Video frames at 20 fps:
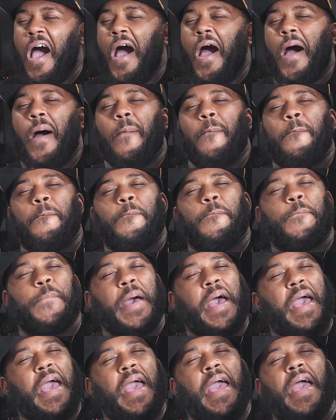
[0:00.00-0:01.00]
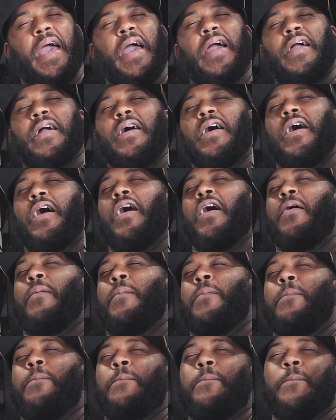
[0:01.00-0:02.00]
A bag of
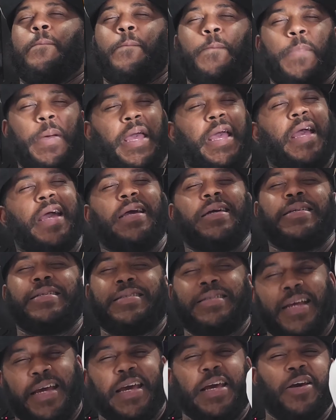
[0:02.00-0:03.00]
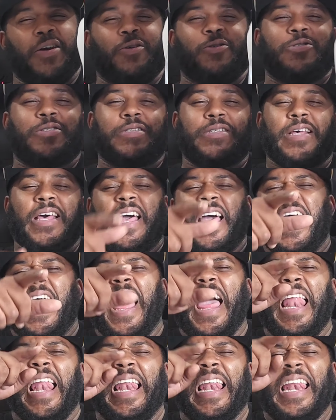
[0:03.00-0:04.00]
big deals.
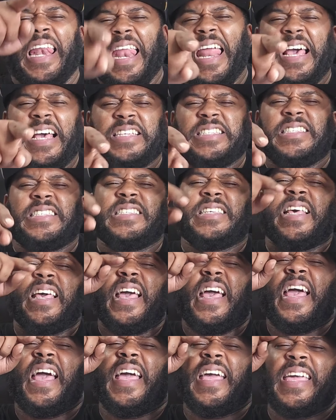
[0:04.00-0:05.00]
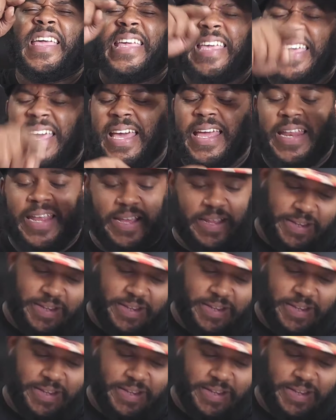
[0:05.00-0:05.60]
Let's get